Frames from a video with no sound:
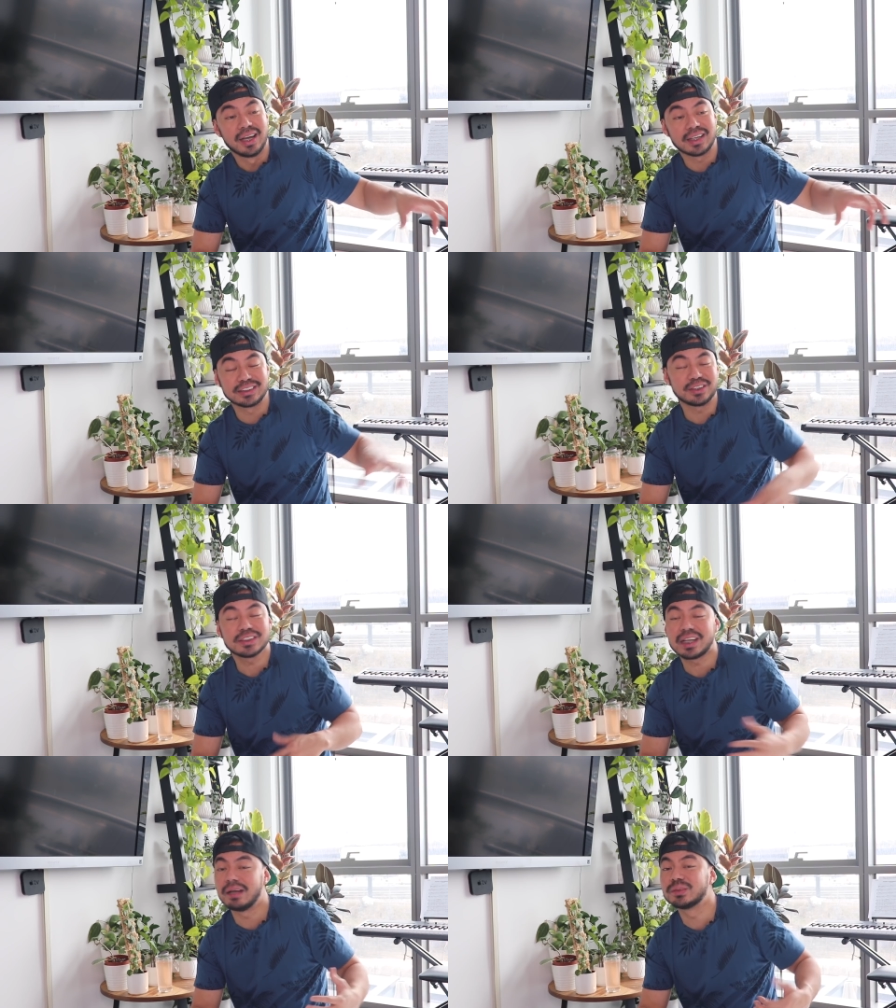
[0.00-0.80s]
Because uh, there's
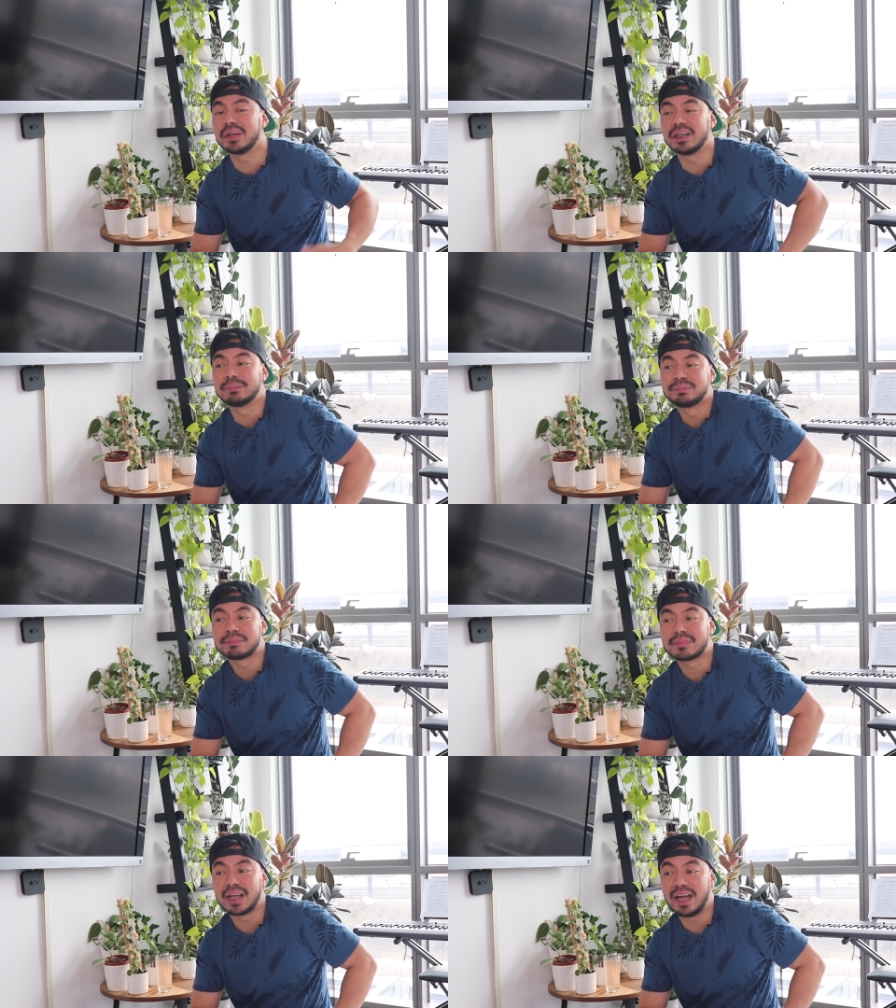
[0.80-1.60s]
times where
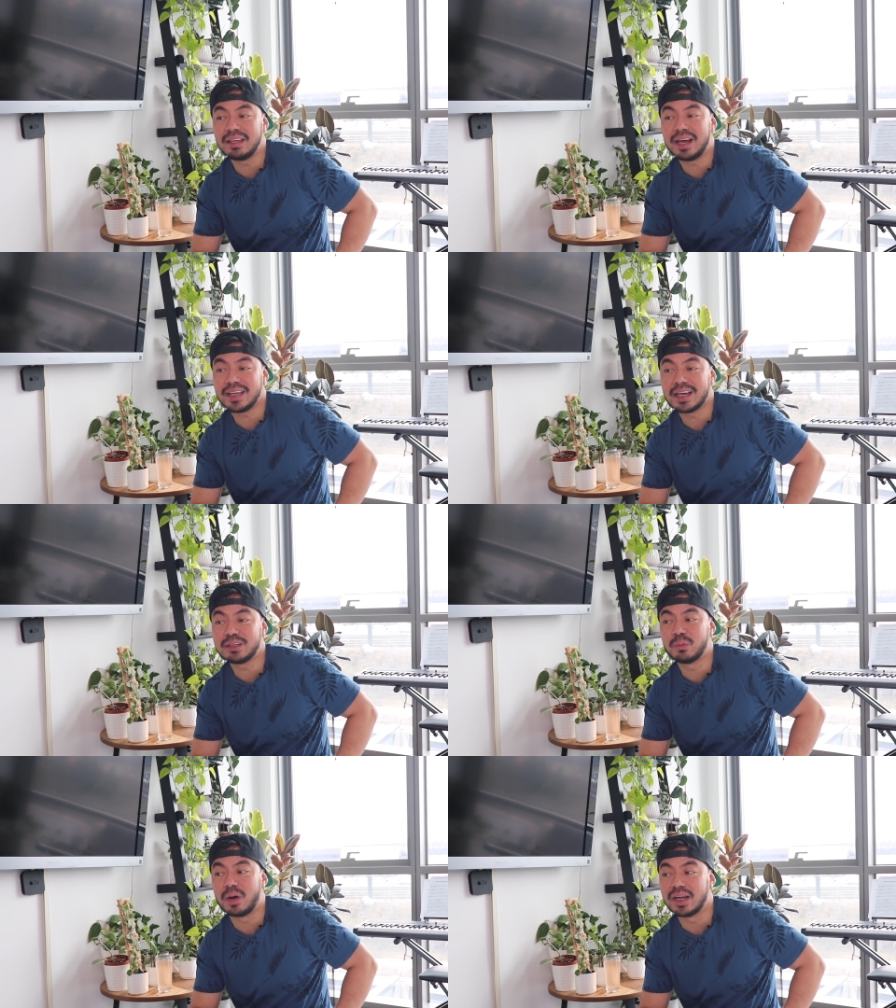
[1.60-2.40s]
I, I kind
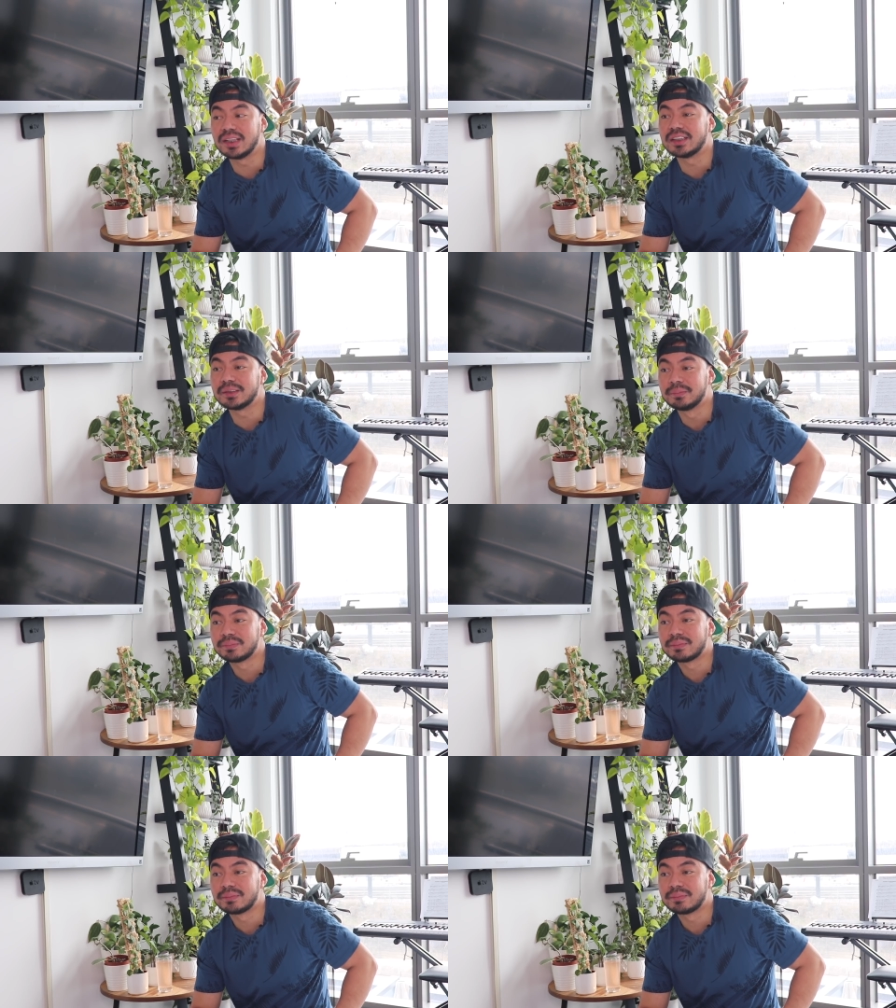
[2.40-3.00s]
of wanna,